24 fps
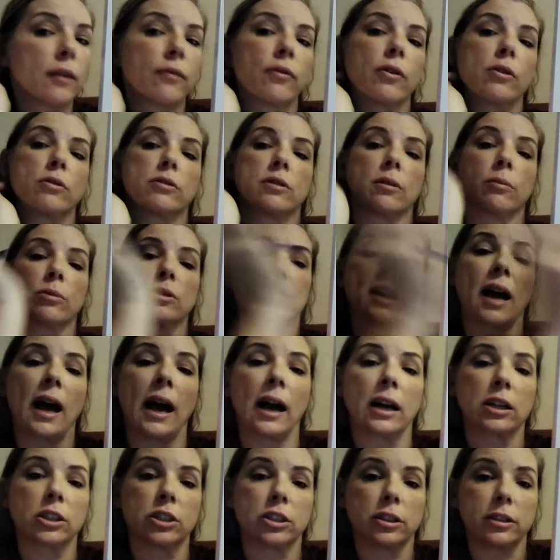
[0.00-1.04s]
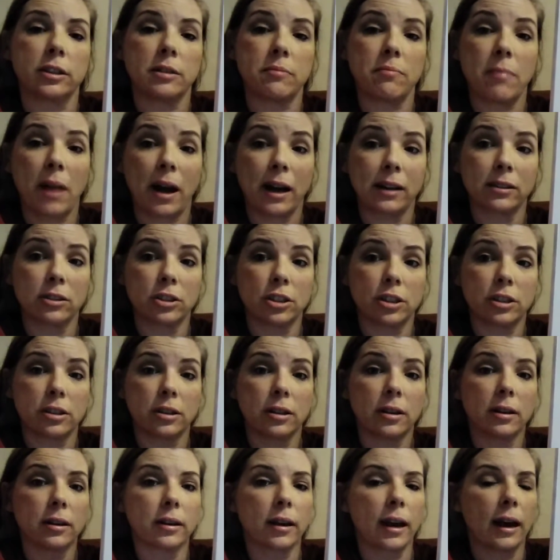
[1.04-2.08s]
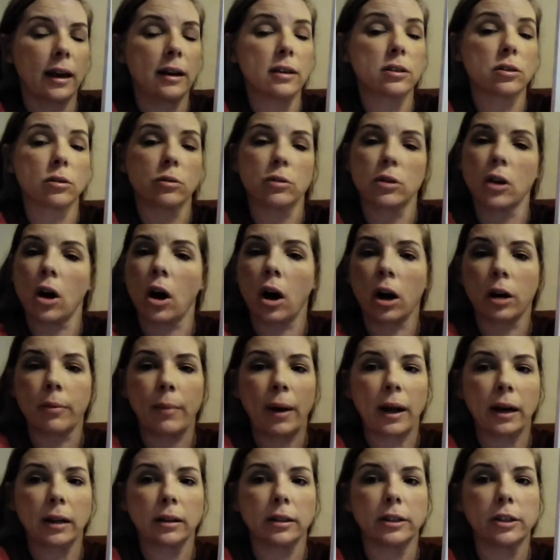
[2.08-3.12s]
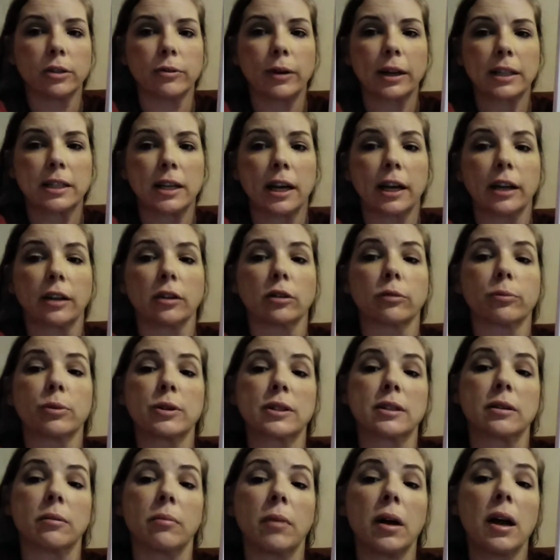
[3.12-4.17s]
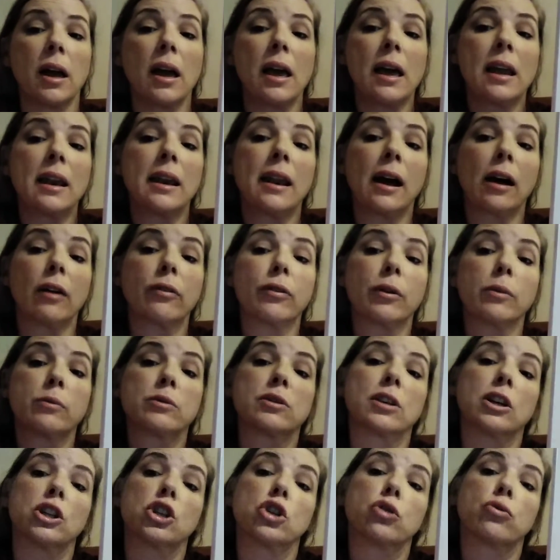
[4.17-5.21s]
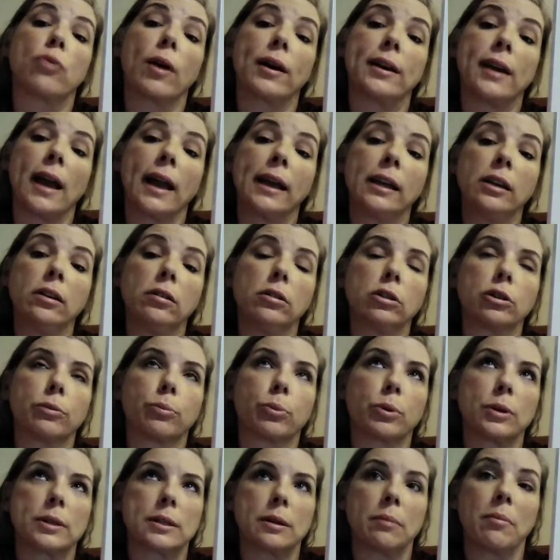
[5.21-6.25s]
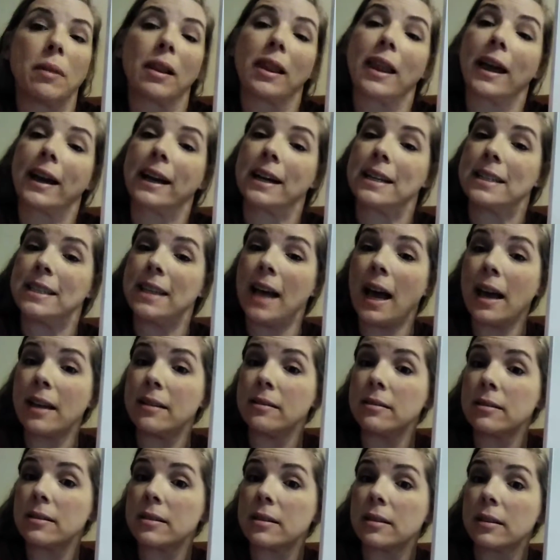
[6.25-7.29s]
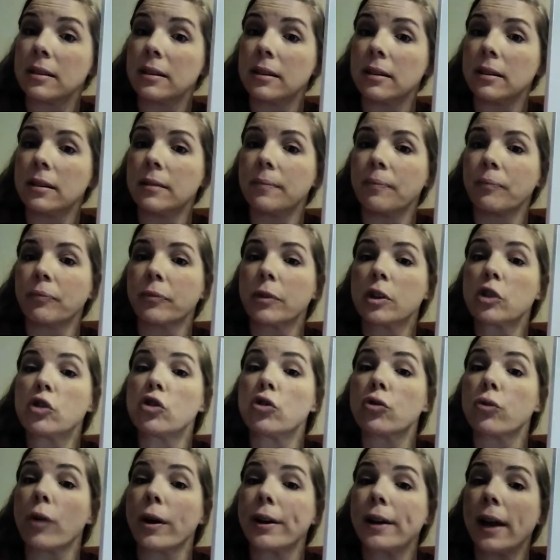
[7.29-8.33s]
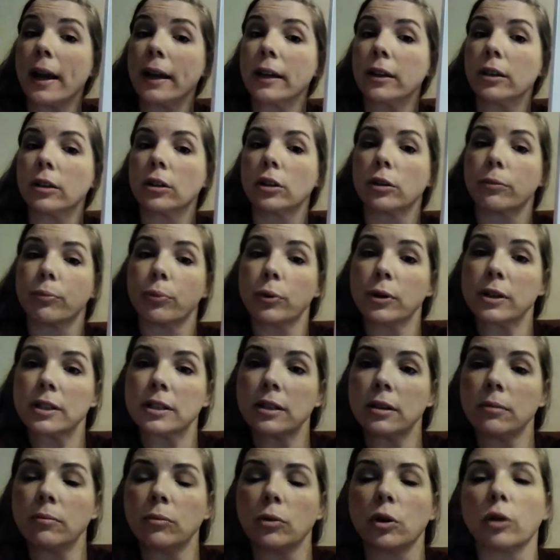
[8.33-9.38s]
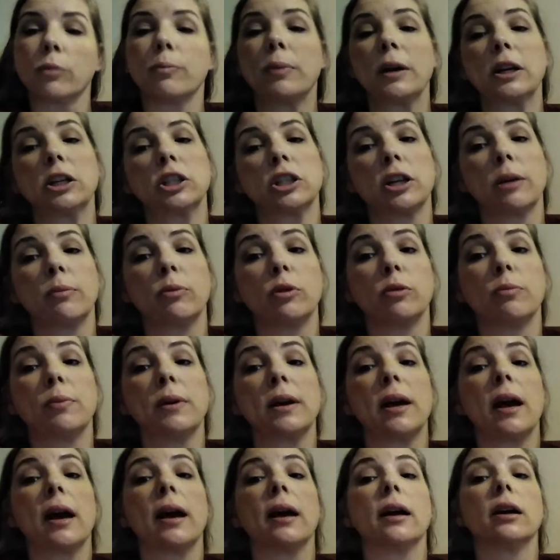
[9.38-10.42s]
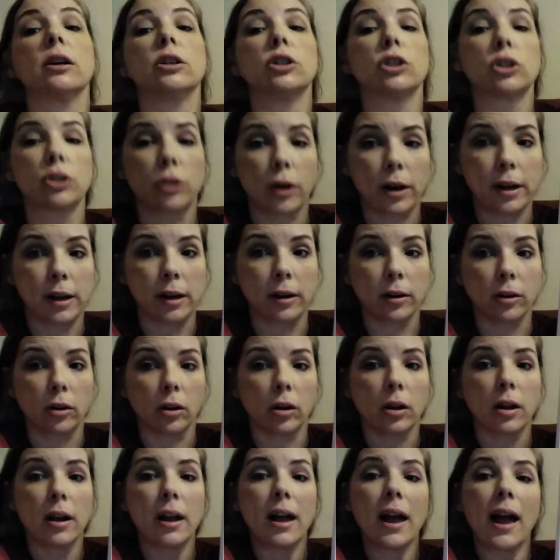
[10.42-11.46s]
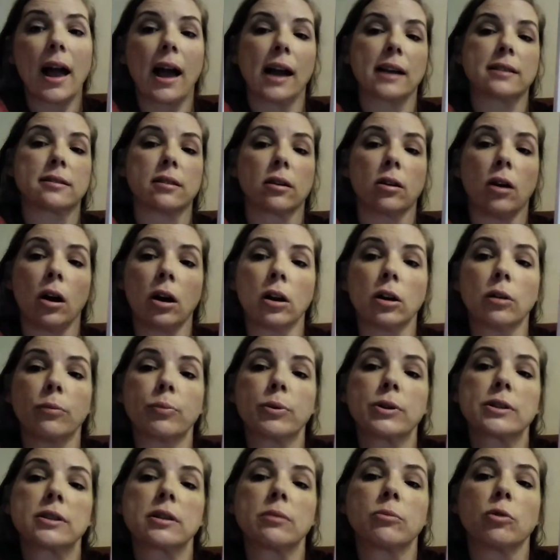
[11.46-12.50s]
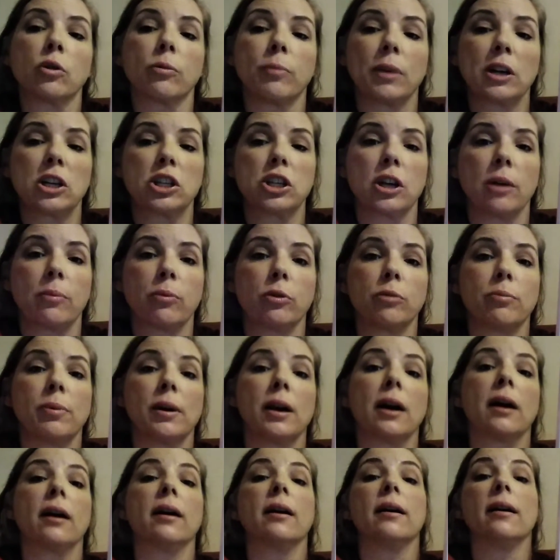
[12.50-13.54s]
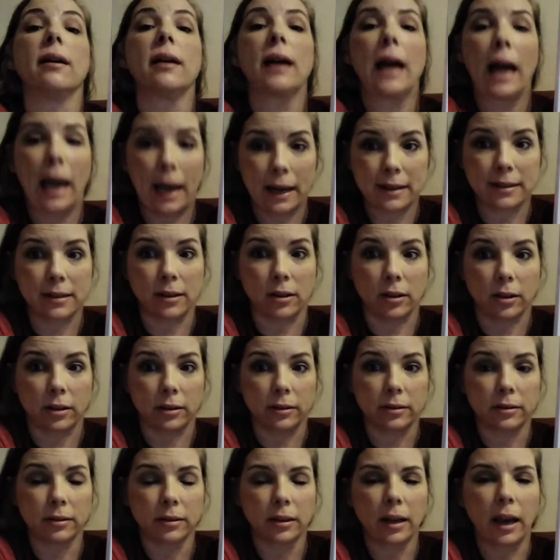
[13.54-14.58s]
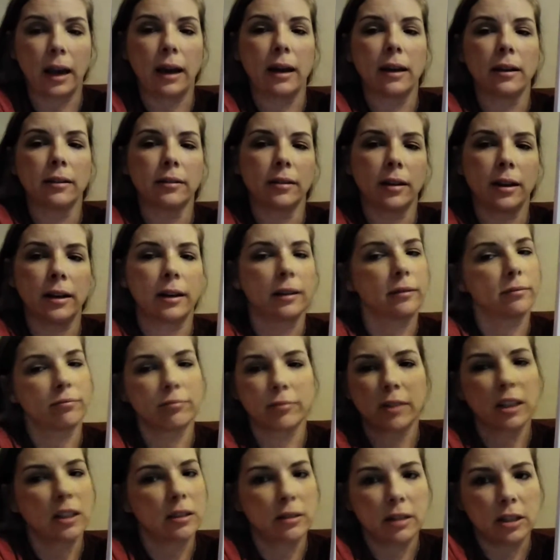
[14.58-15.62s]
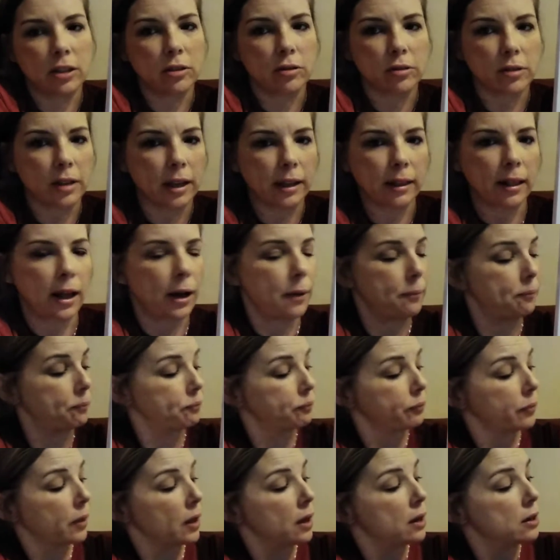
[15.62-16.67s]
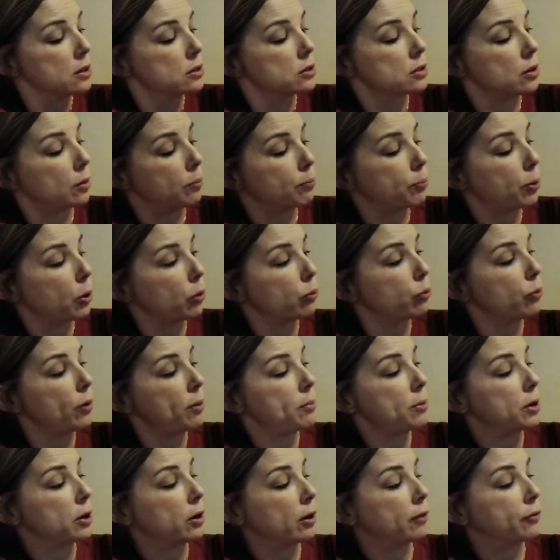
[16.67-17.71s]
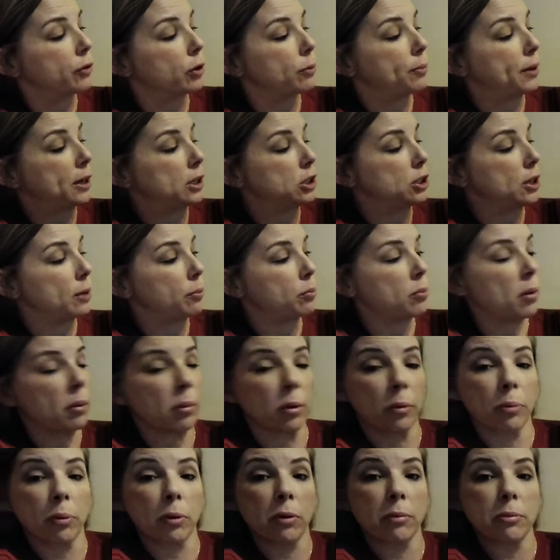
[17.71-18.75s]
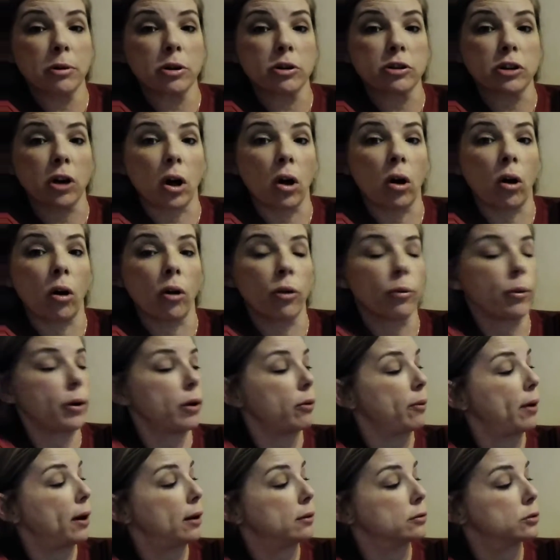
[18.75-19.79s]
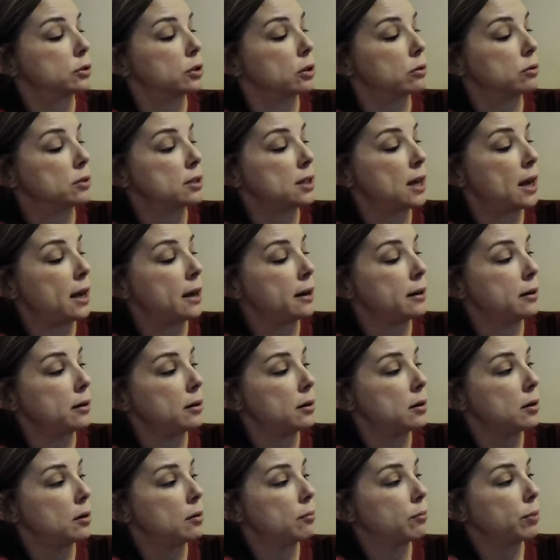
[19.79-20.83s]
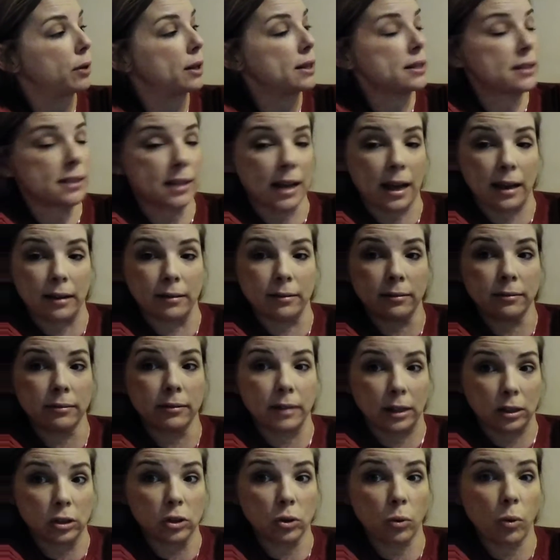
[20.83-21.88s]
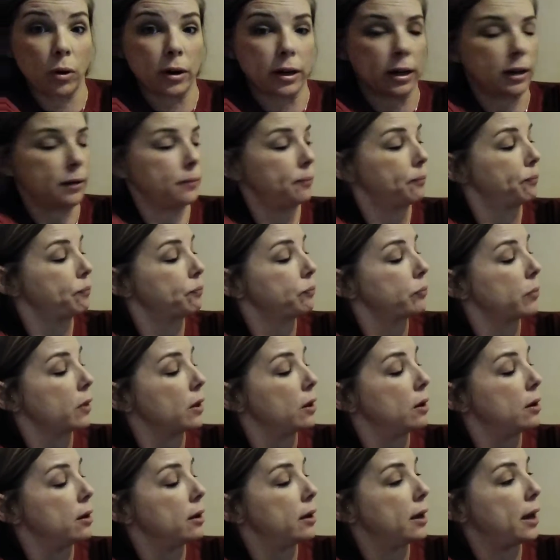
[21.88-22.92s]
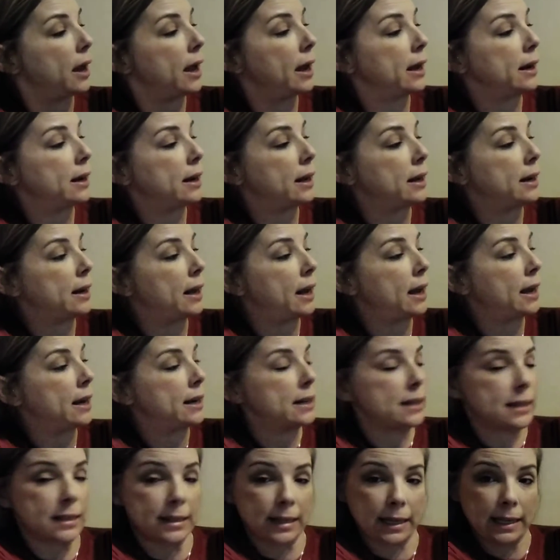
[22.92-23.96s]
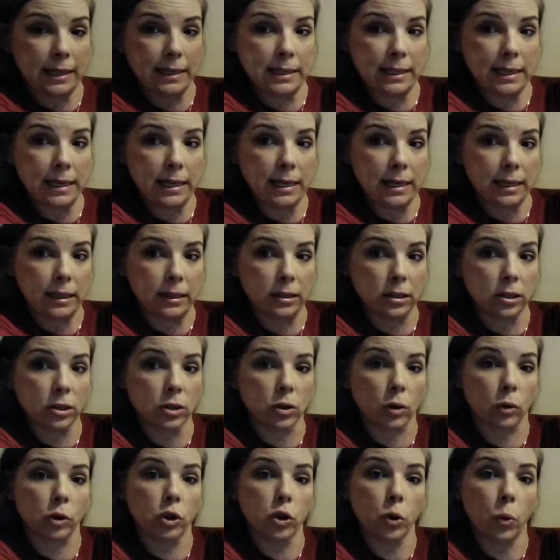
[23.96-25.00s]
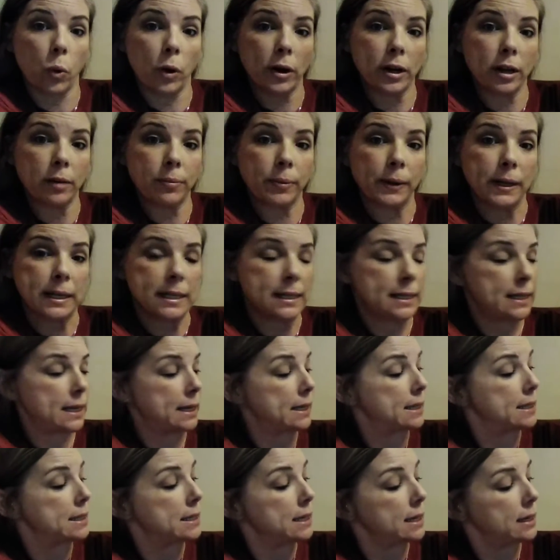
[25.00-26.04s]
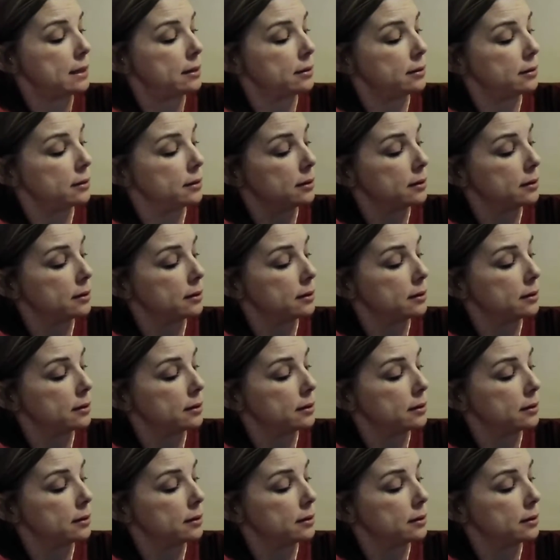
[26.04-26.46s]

if those numbers actually matched. Okay, so it's automatically a rectangular prism. Now, if it was a triangular prism, like a tent, triangular prism, your base shape would be a triangle. Hexagonal prism, your base shape would be a hexagon. Okay, and it continues like that. So perimeter of your base shape. Remember, perimeter's all the way around. So 10 plus 10, that's 20. 8 and 8 is 16. So 20 plus 16